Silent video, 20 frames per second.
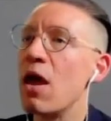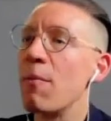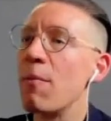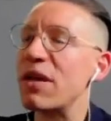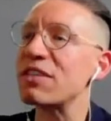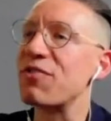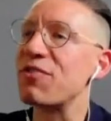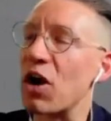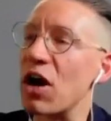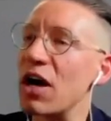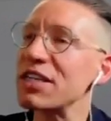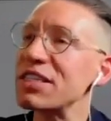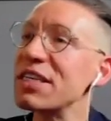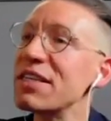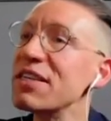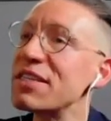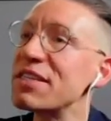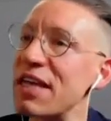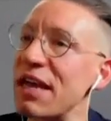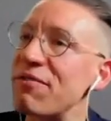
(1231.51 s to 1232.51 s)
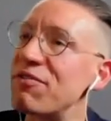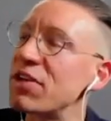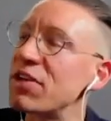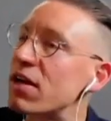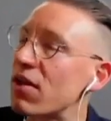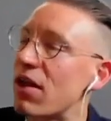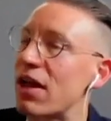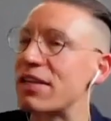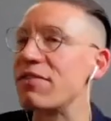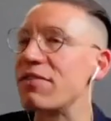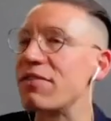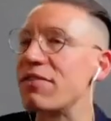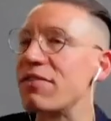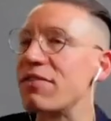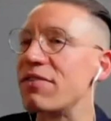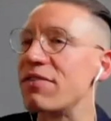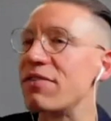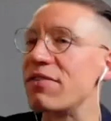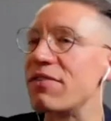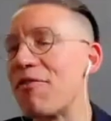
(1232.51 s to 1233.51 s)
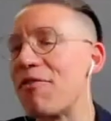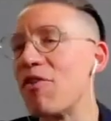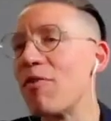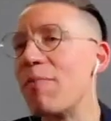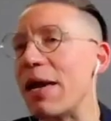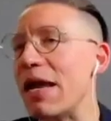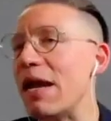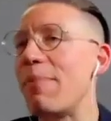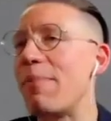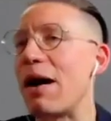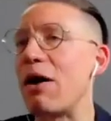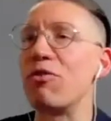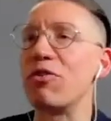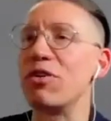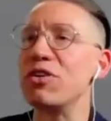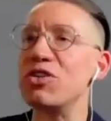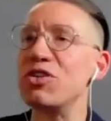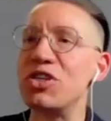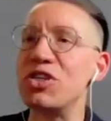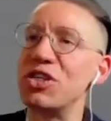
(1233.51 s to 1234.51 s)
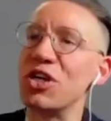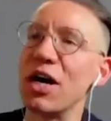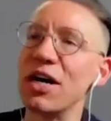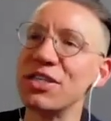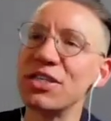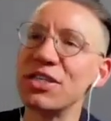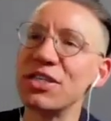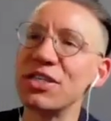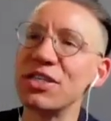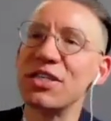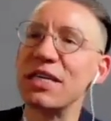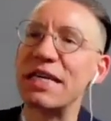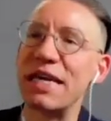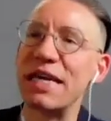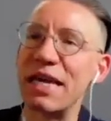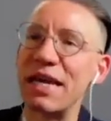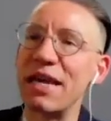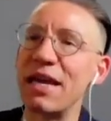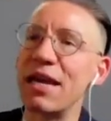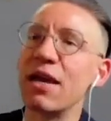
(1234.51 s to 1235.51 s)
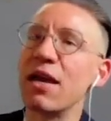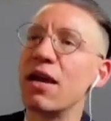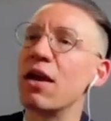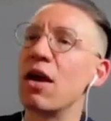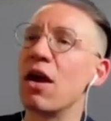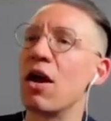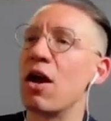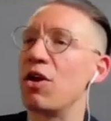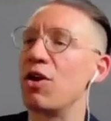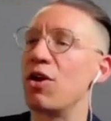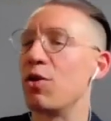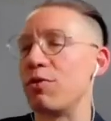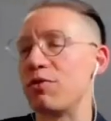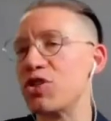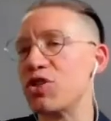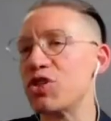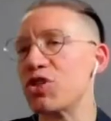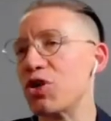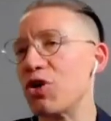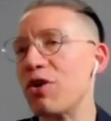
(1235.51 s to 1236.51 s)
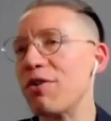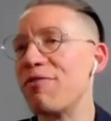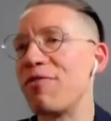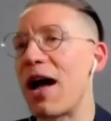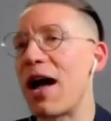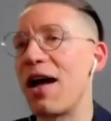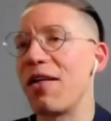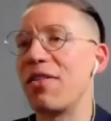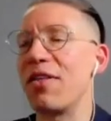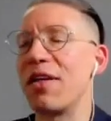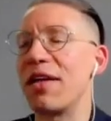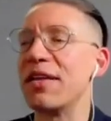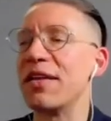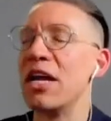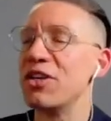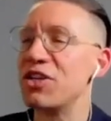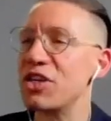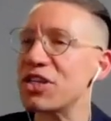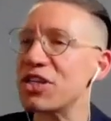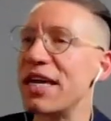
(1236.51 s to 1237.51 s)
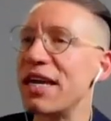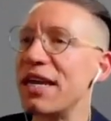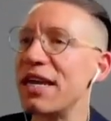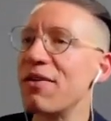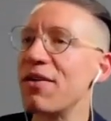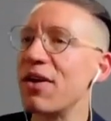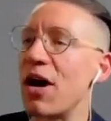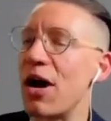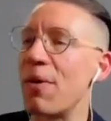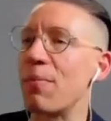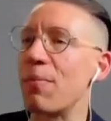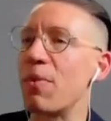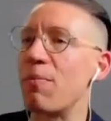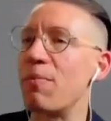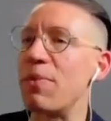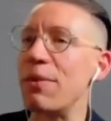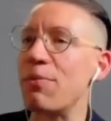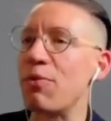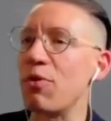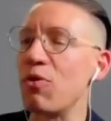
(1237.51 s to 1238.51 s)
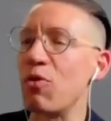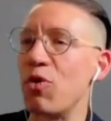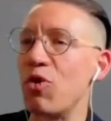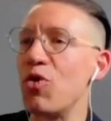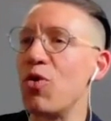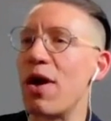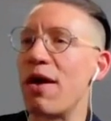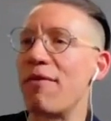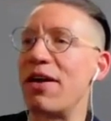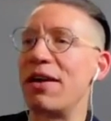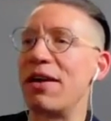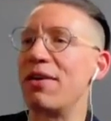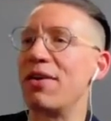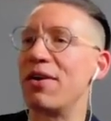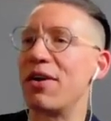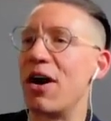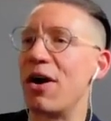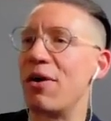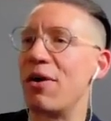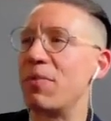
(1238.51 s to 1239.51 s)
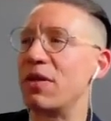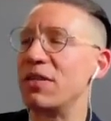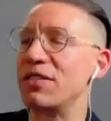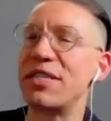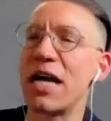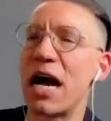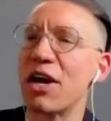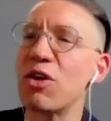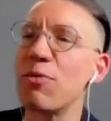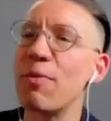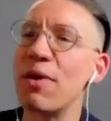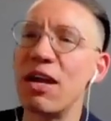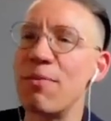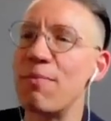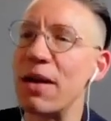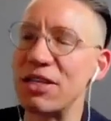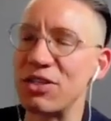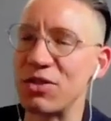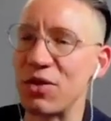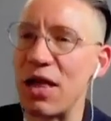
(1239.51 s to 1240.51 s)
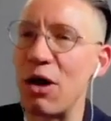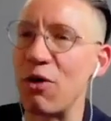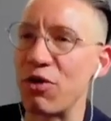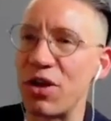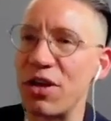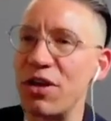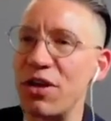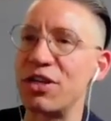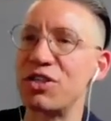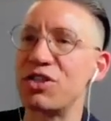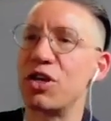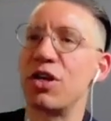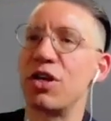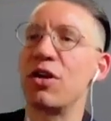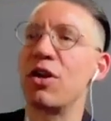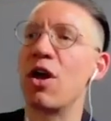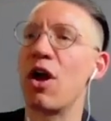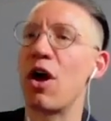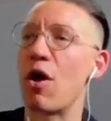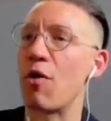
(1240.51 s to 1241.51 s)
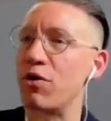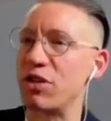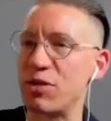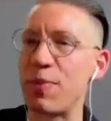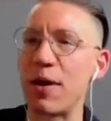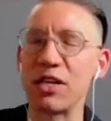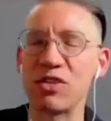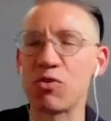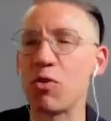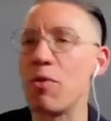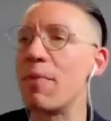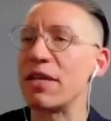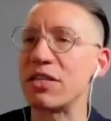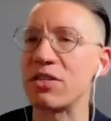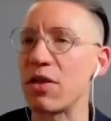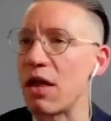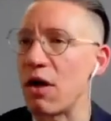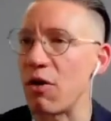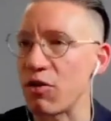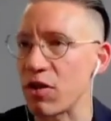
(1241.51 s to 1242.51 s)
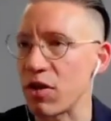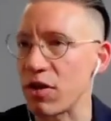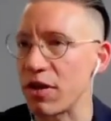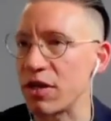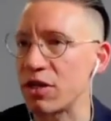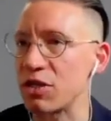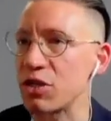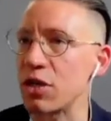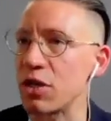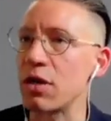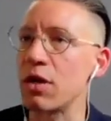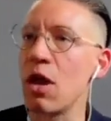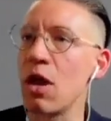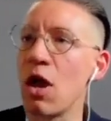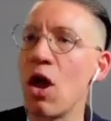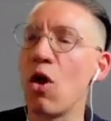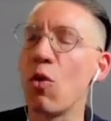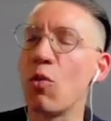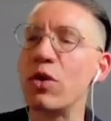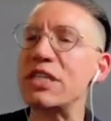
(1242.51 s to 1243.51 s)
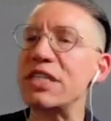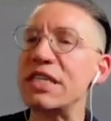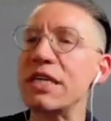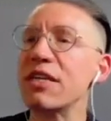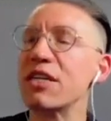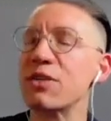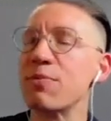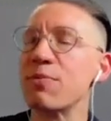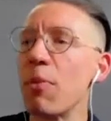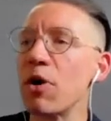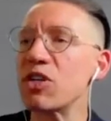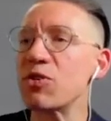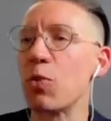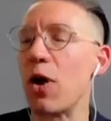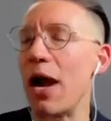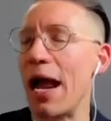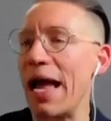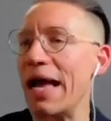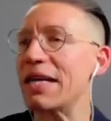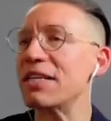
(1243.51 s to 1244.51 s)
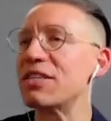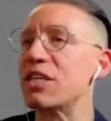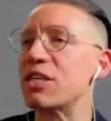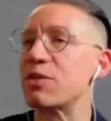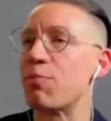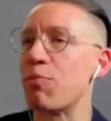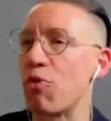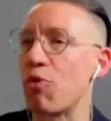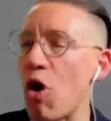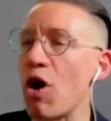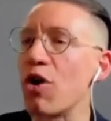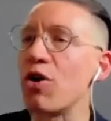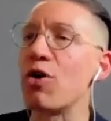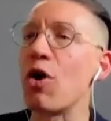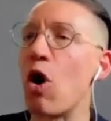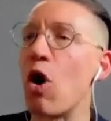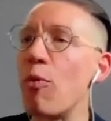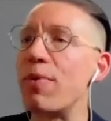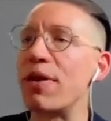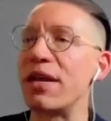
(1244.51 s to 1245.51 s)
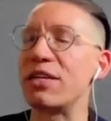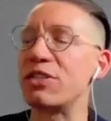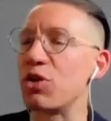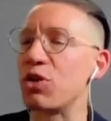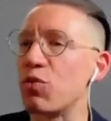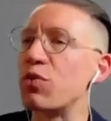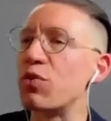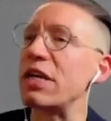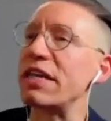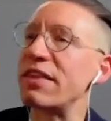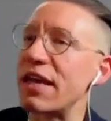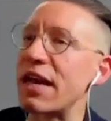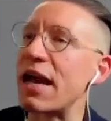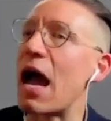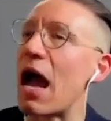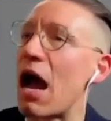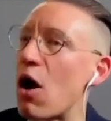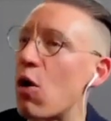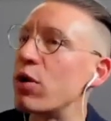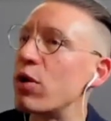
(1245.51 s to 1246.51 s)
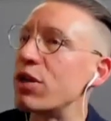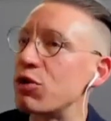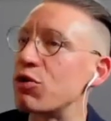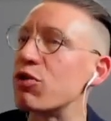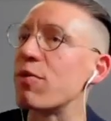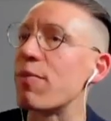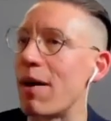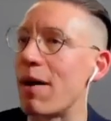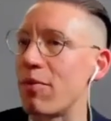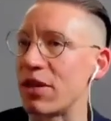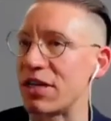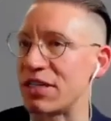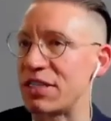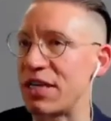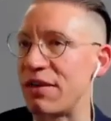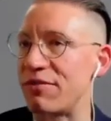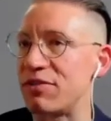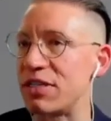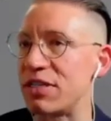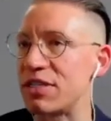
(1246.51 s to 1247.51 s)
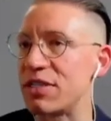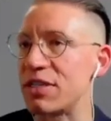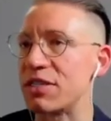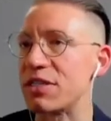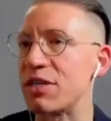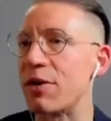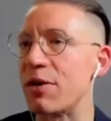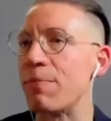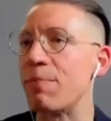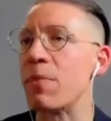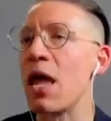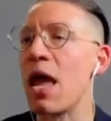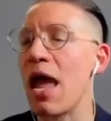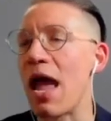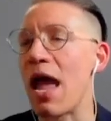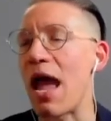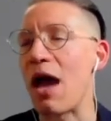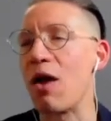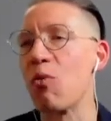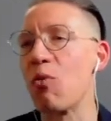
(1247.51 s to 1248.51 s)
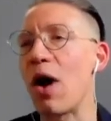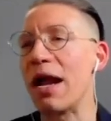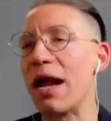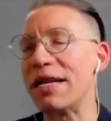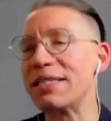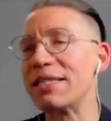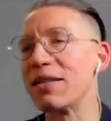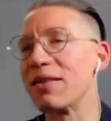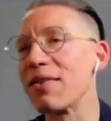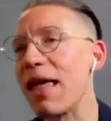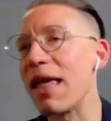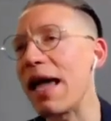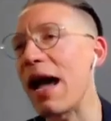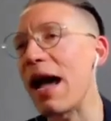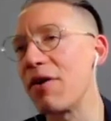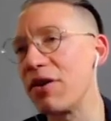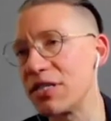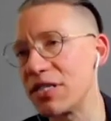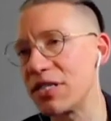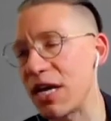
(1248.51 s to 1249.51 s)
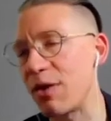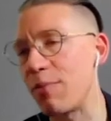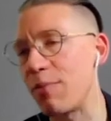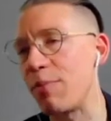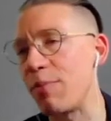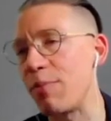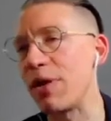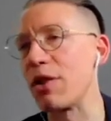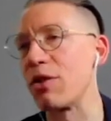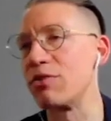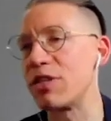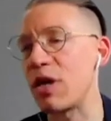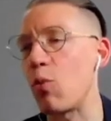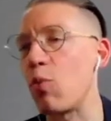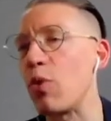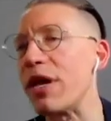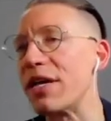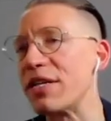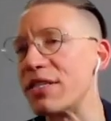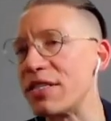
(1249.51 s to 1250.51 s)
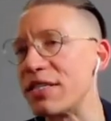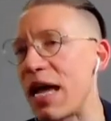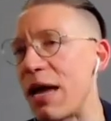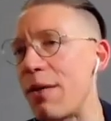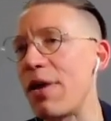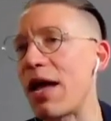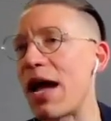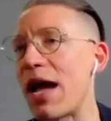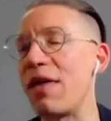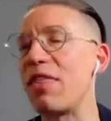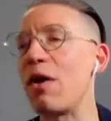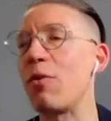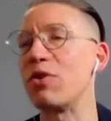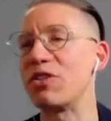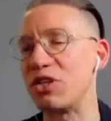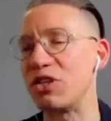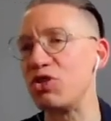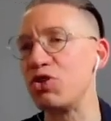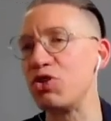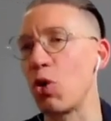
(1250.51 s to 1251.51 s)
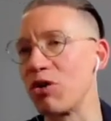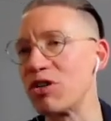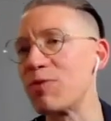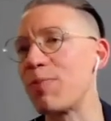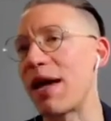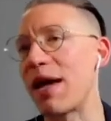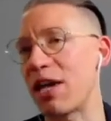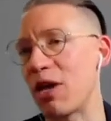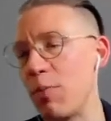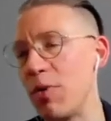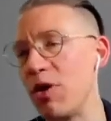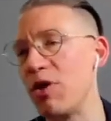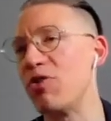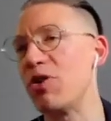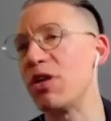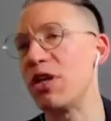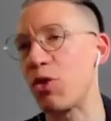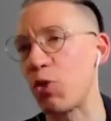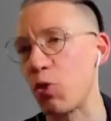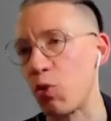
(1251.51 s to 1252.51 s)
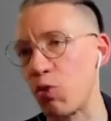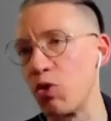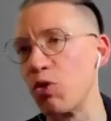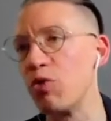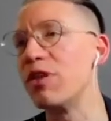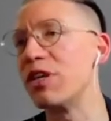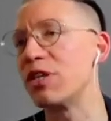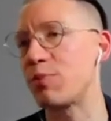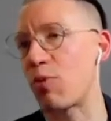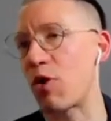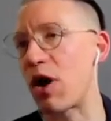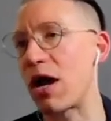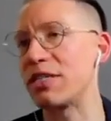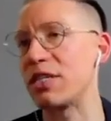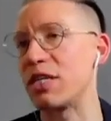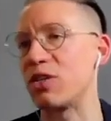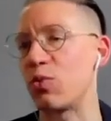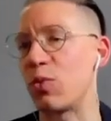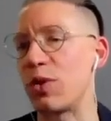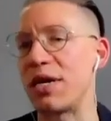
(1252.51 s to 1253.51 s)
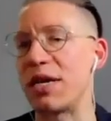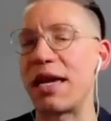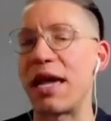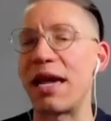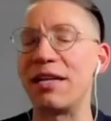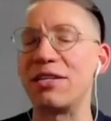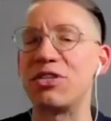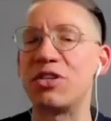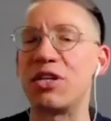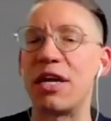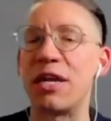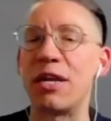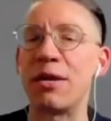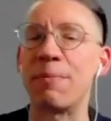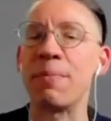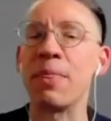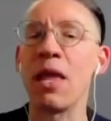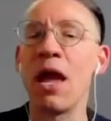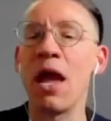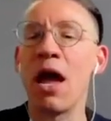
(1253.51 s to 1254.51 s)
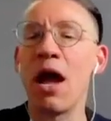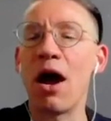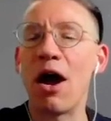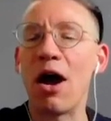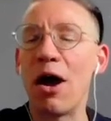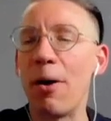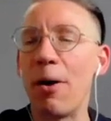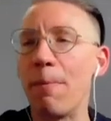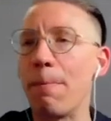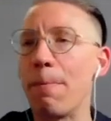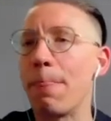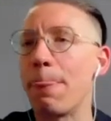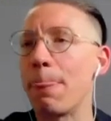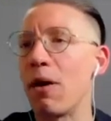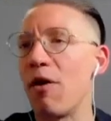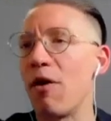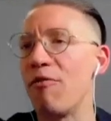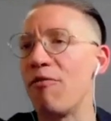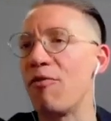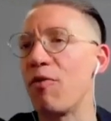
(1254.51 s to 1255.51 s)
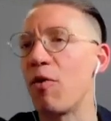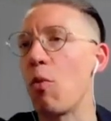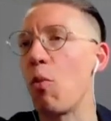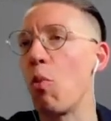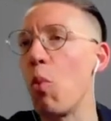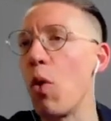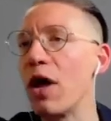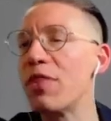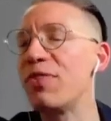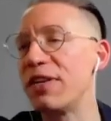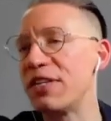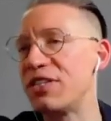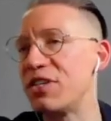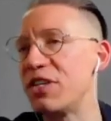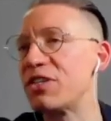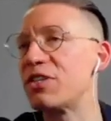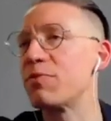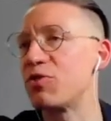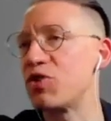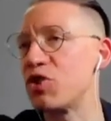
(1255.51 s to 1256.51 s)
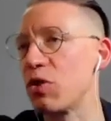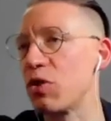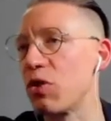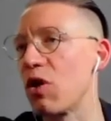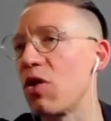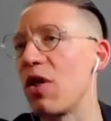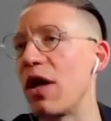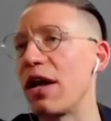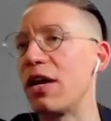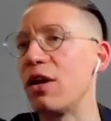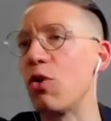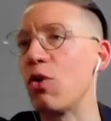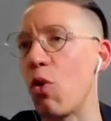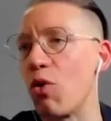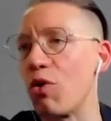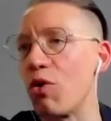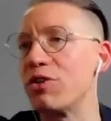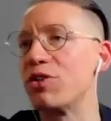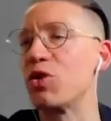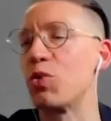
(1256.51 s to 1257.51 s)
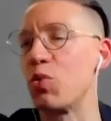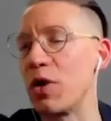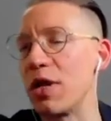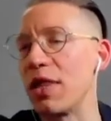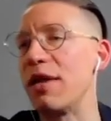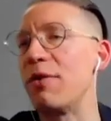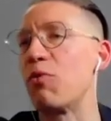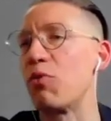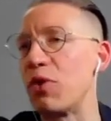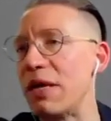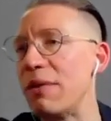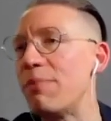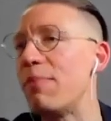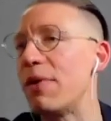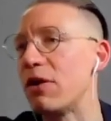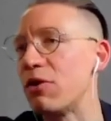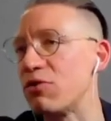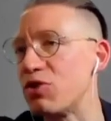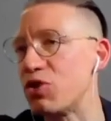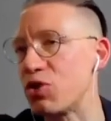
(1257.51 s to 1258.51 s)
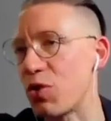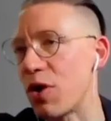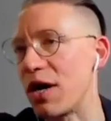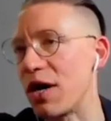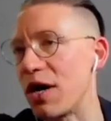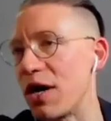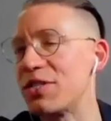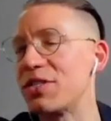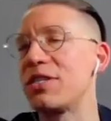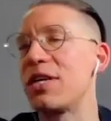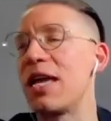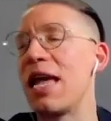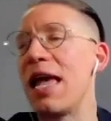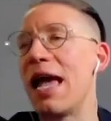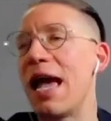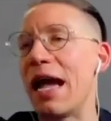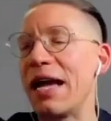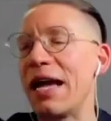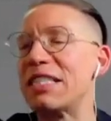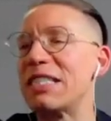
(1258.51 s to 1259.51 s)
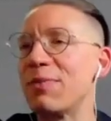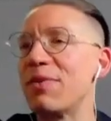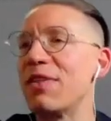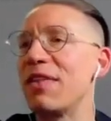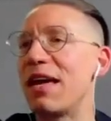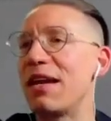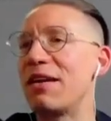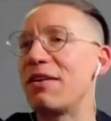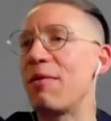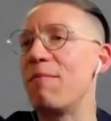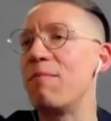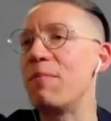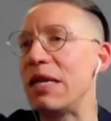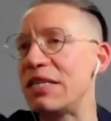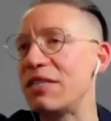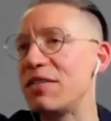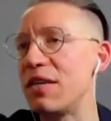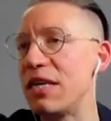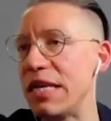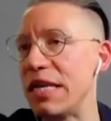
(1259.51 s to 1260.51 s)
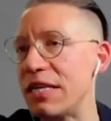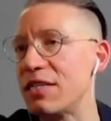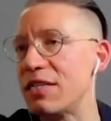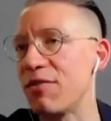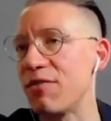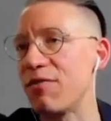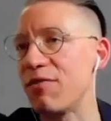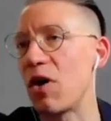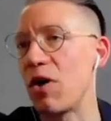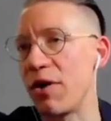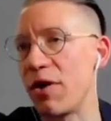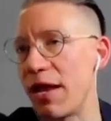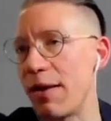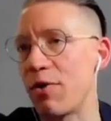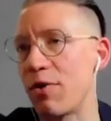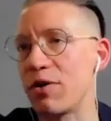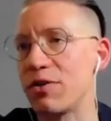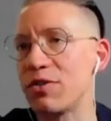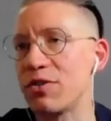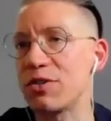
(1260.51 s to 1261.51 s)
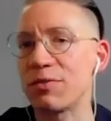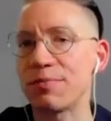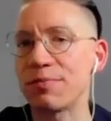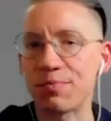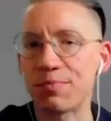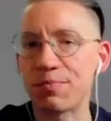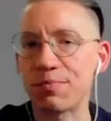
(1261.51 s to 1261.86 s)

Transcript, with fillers: because for us at the safety collective this has never been about just getting you know certified just getting um, people who have a uh, documented mental health condition a response from a mental health clinician we see this much more as this broader opening to rethink how we do the public safety system and wanted to lay out a set of pillars that we could stand behind that was endorsed by community through this process we engaged in um, of what this system should look like in order to really rebuild trust and get something that meets the needs of our neighbors.